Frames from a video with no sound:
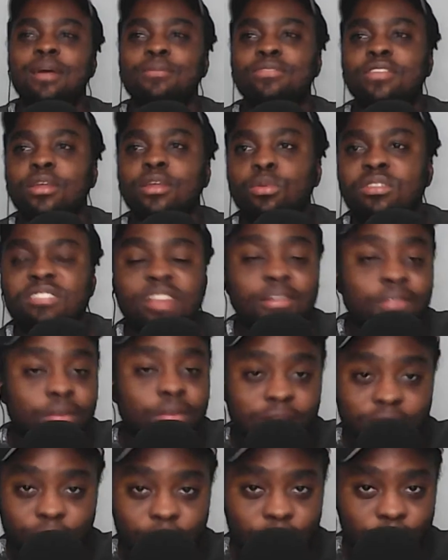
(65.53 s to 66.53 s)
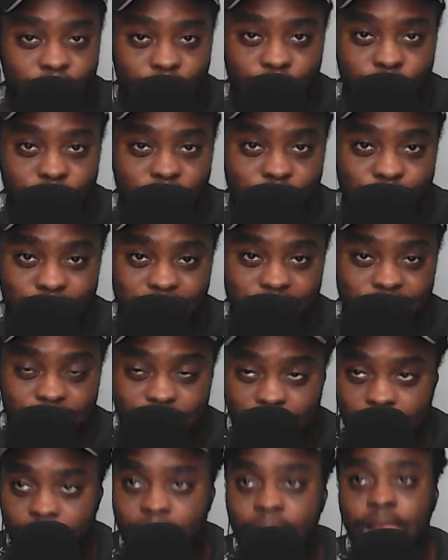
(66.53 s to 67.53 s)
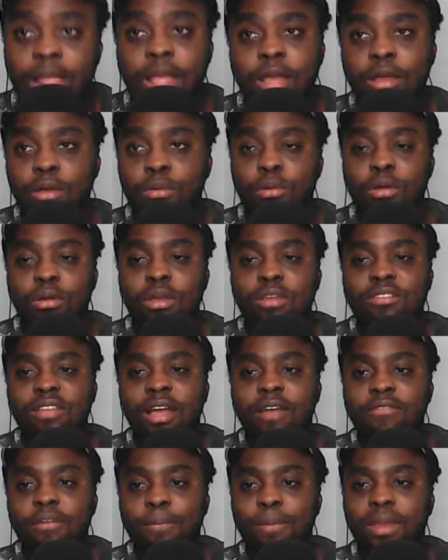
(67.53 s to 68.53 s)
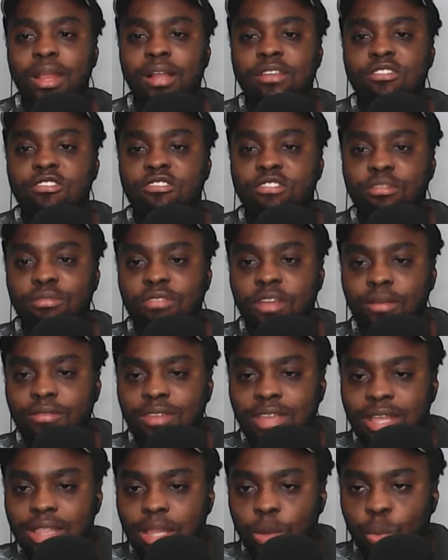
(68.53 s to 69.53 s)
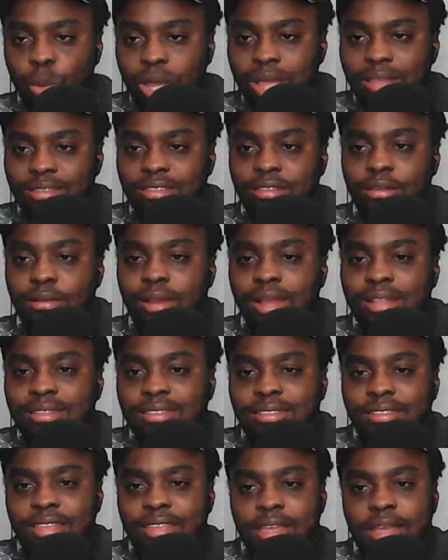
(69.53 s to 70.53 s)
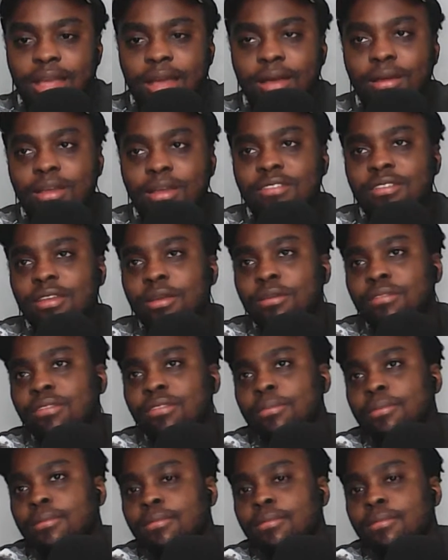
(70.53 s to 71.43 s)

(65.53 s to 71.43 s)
So whichever result was going to be today, we were going to have a penalty shootout either way. So let's see how it goes.